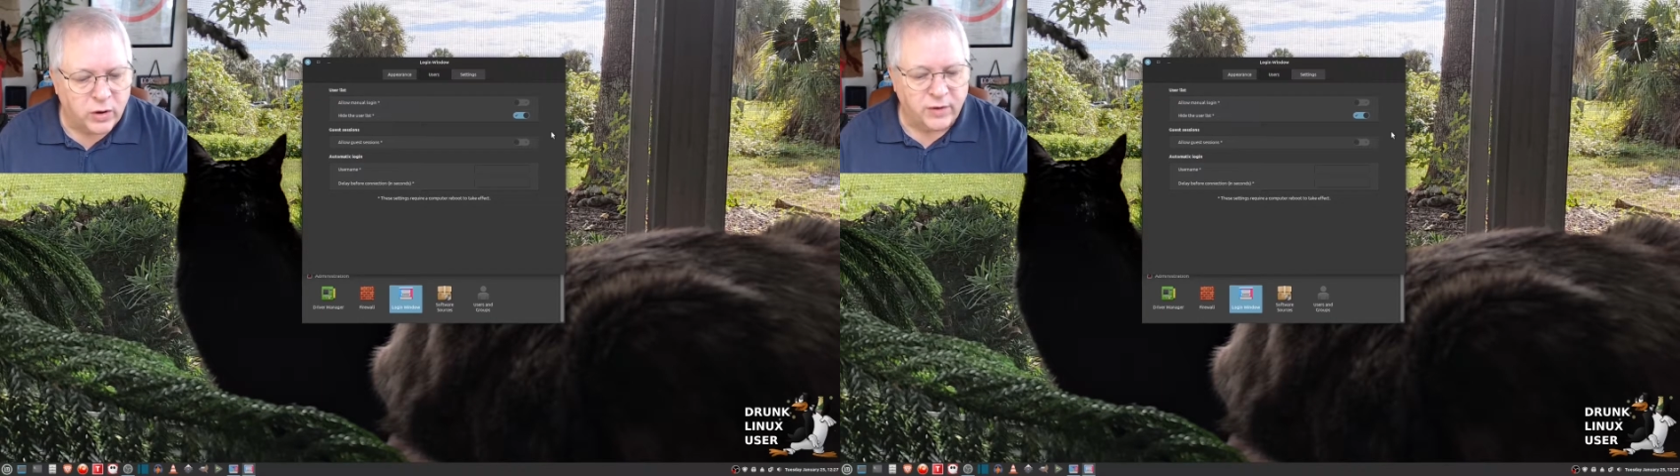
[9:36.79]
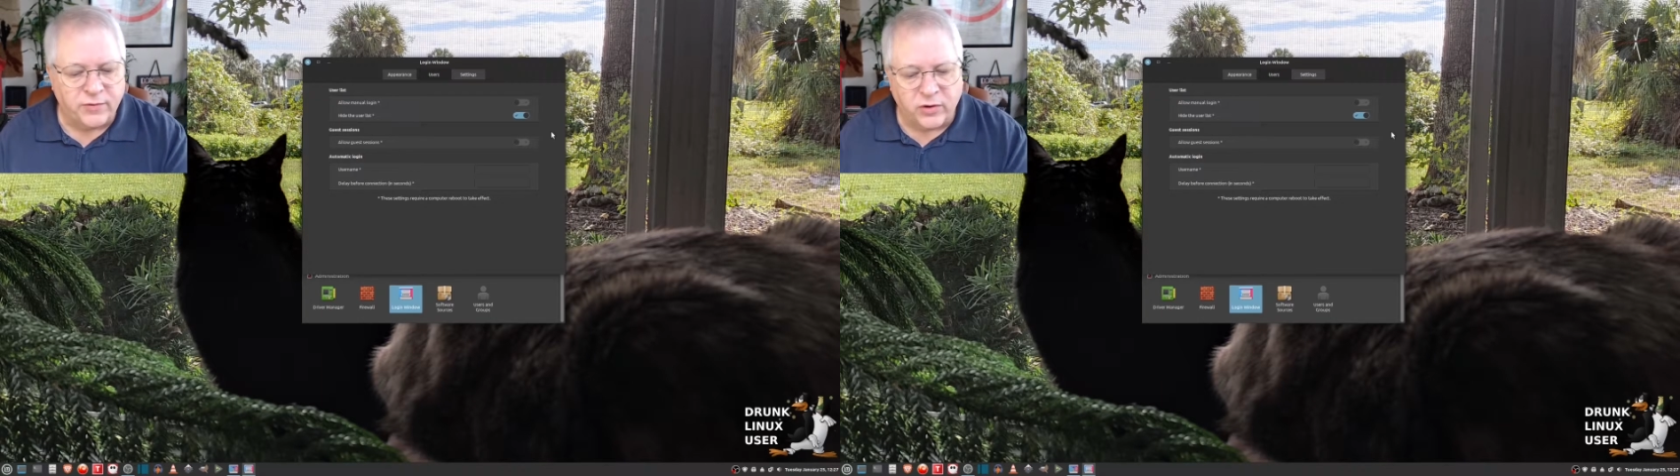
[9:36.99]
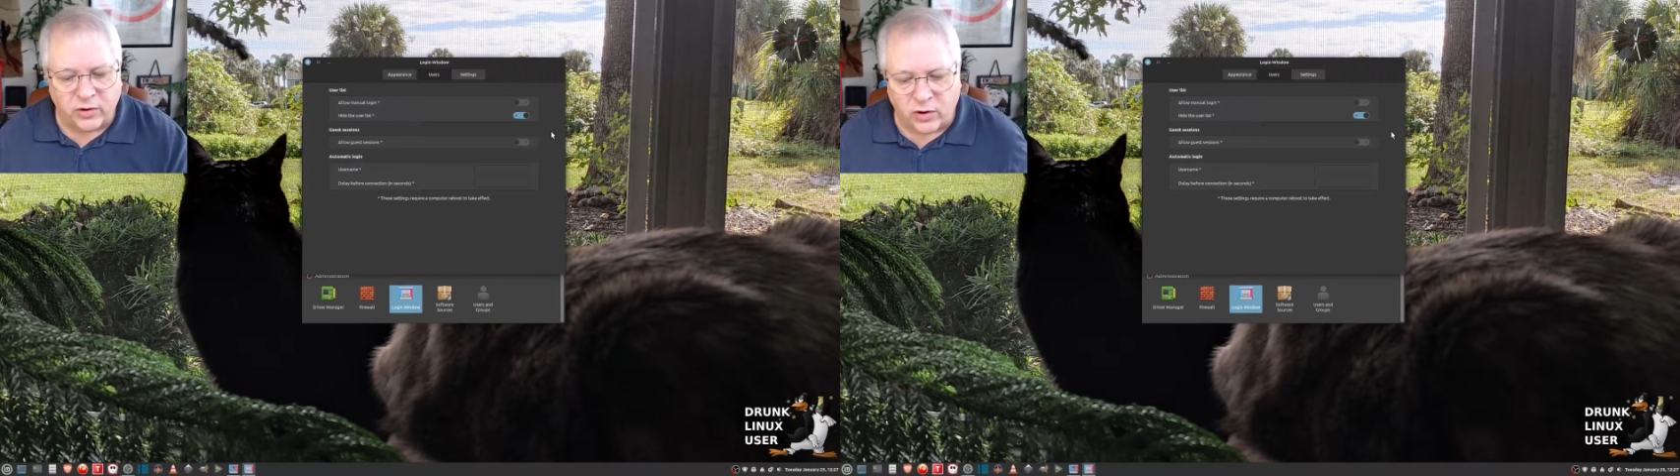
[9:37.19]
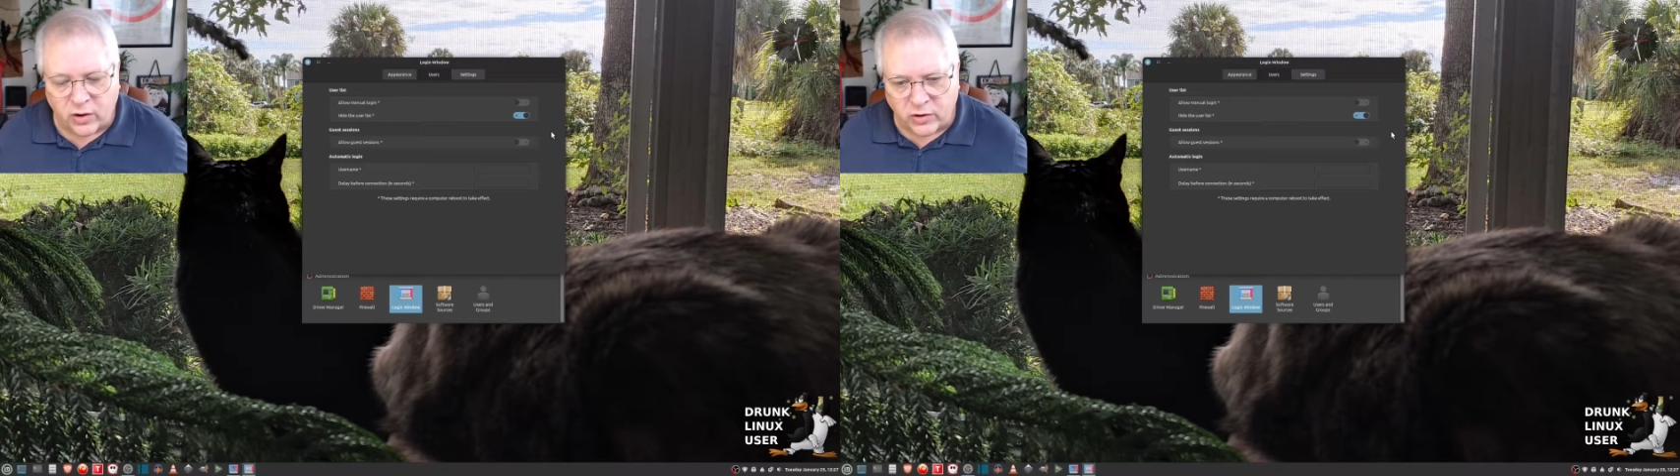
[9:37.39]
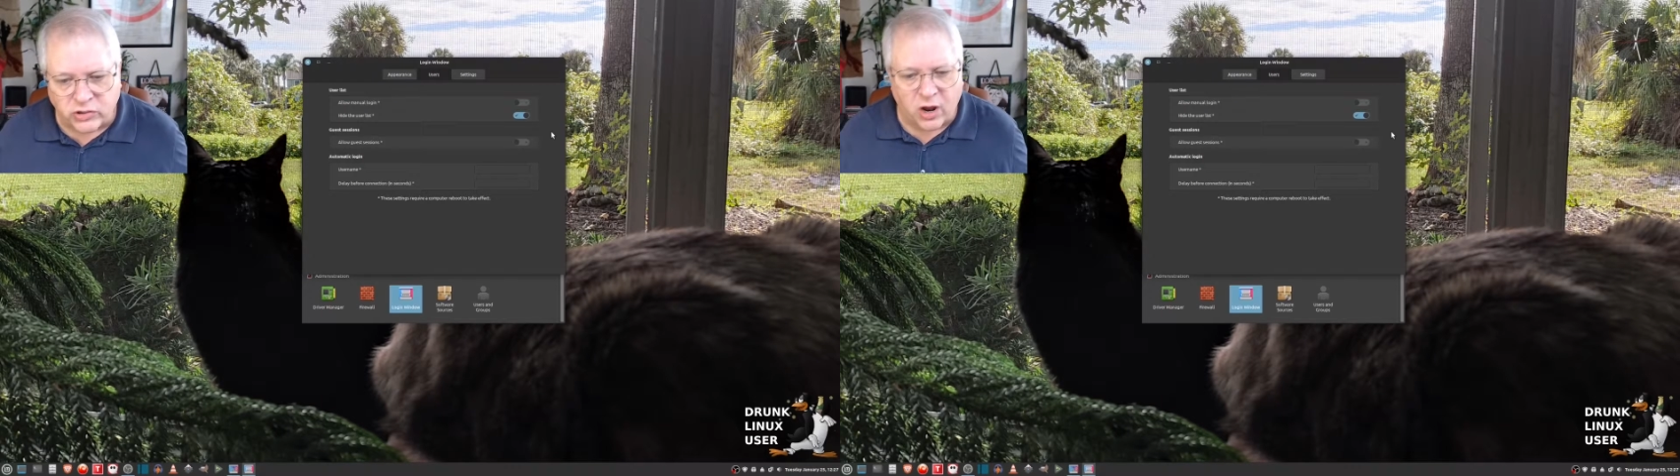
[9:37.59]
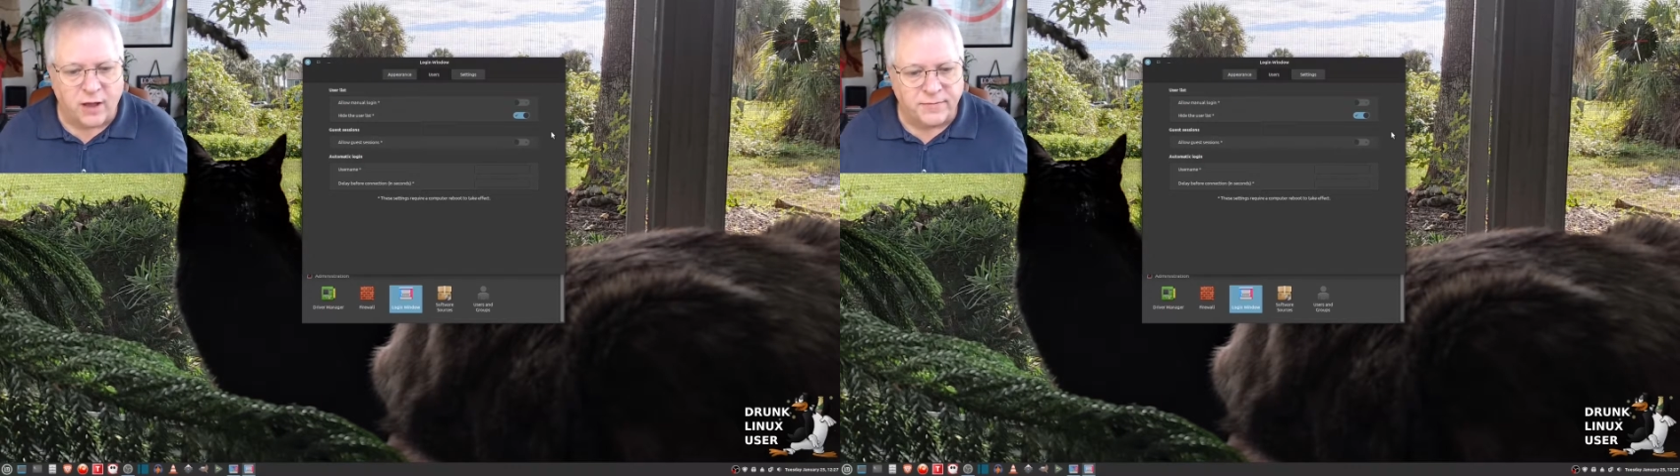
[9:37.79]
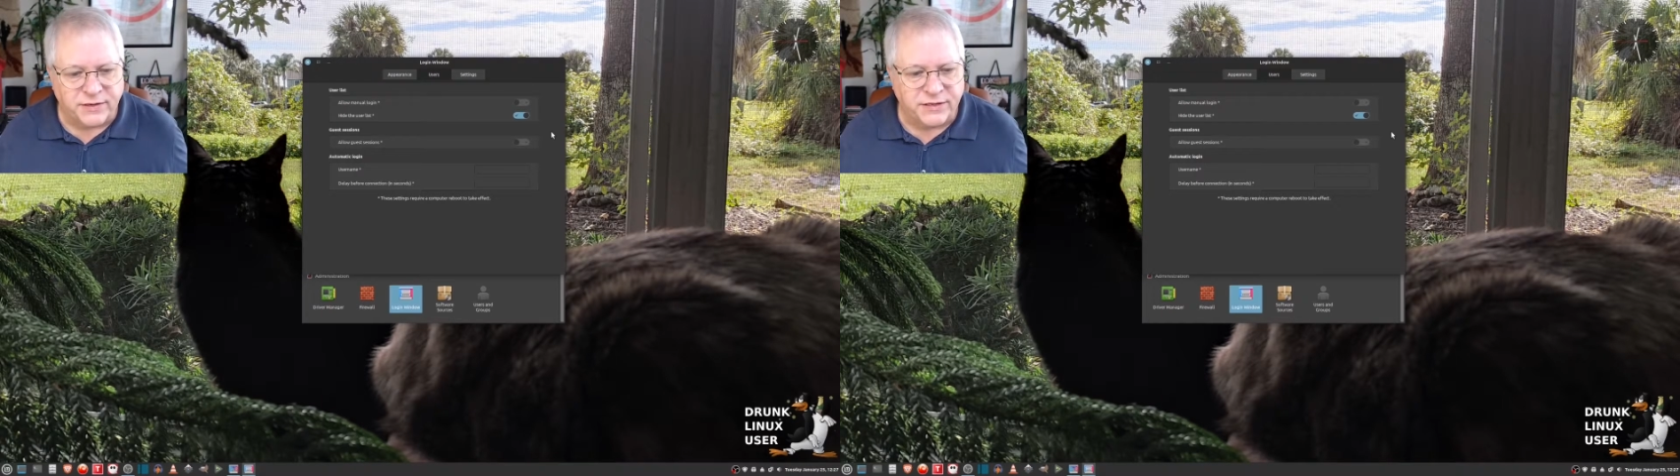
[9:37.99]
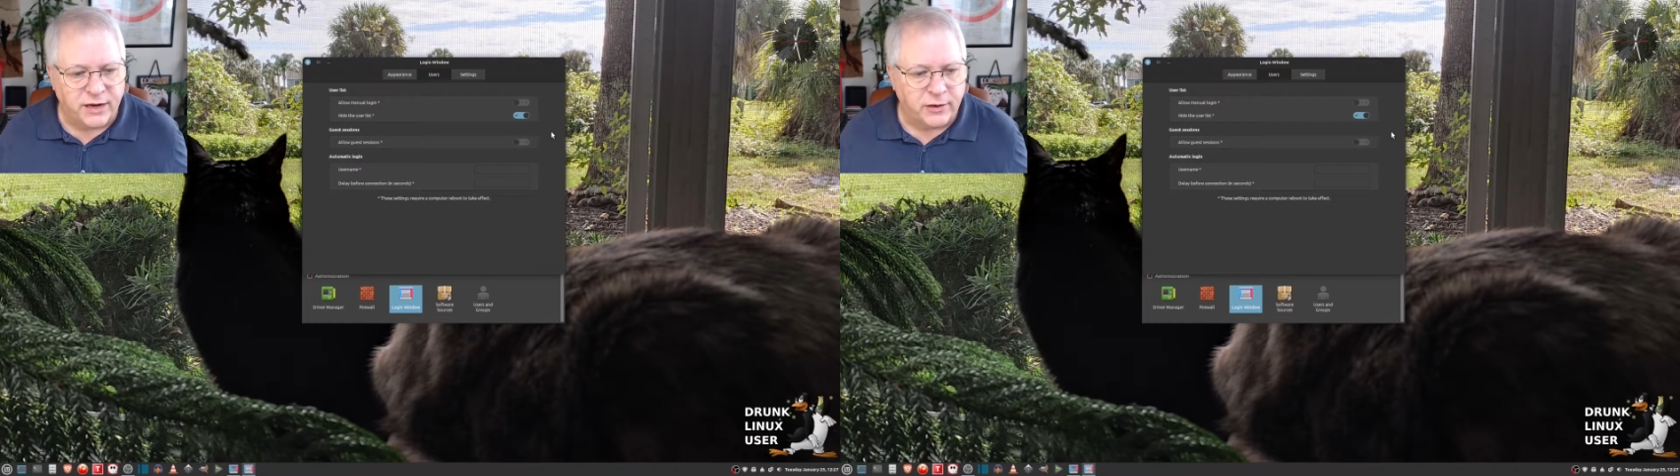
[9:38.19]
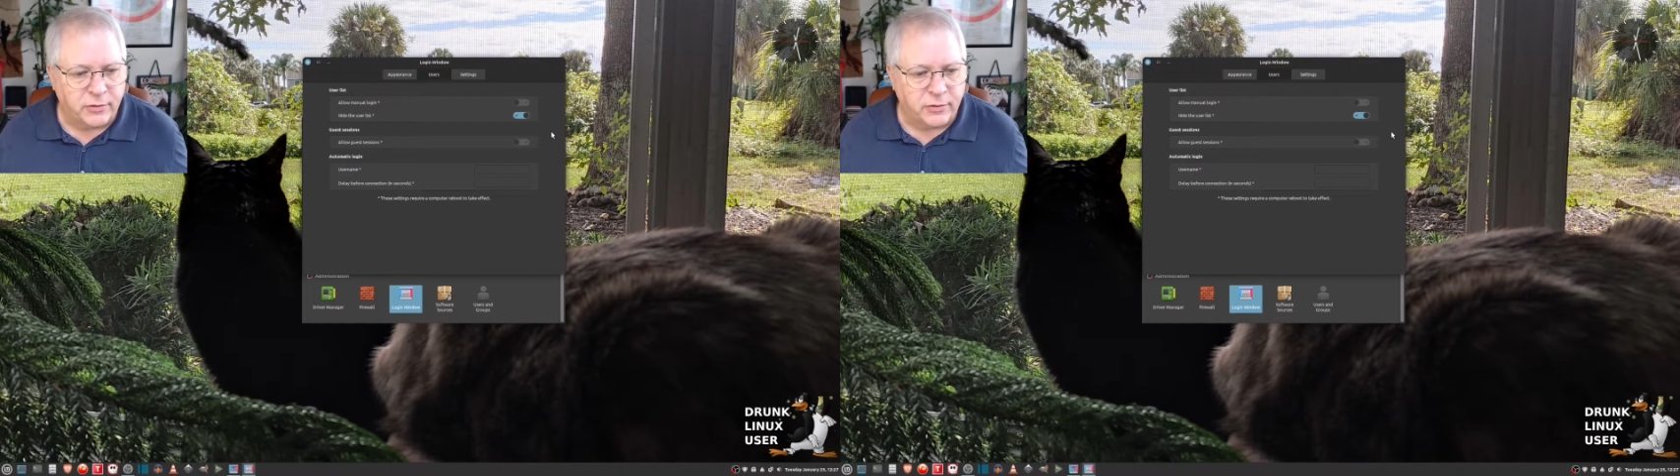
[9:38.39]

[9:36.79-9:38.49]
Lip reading: If you're in a large office setting,